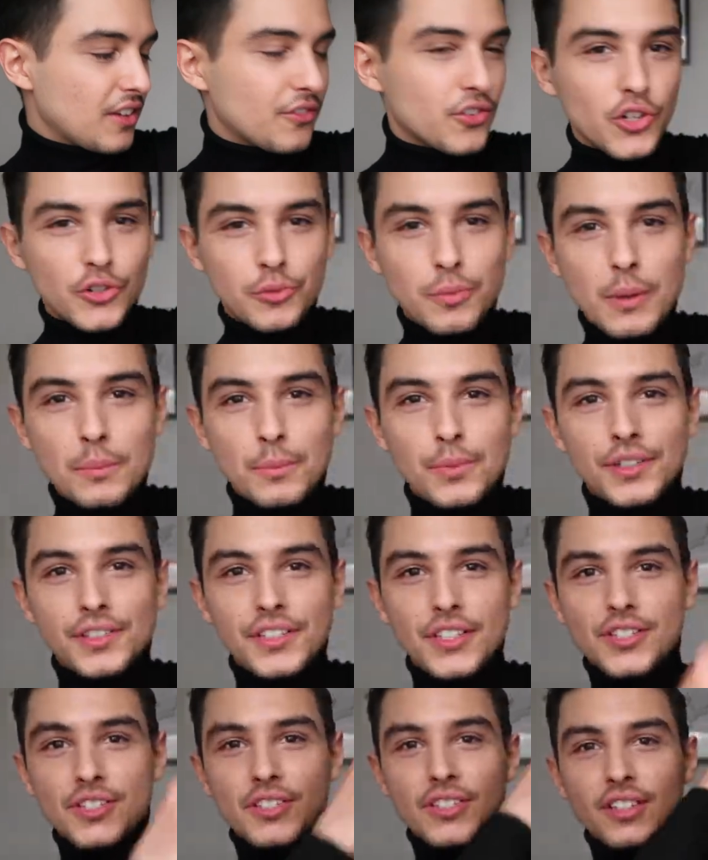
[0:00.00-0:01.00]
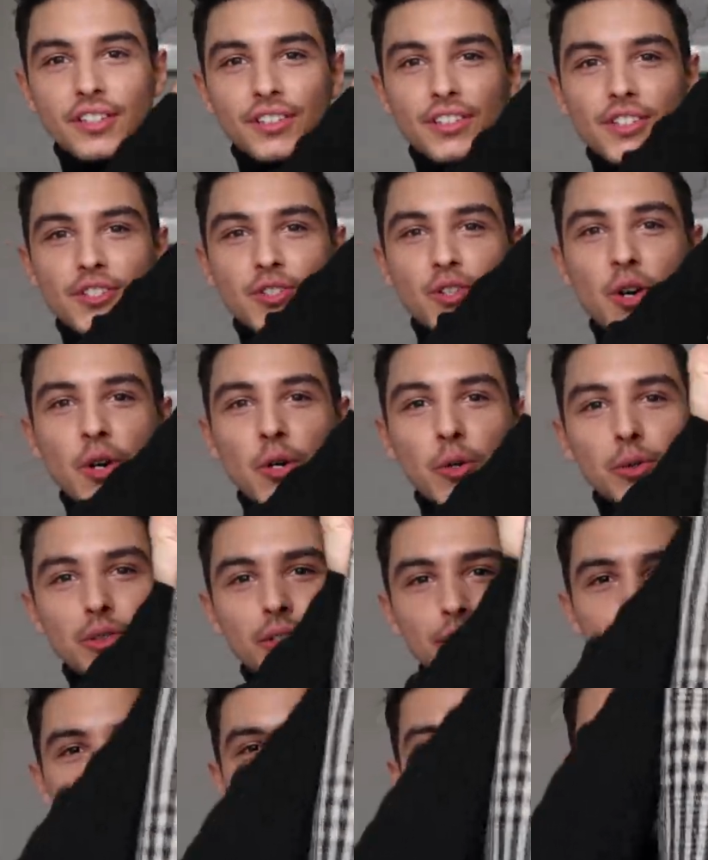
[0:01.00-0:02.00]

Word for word: if you remember this, this coat,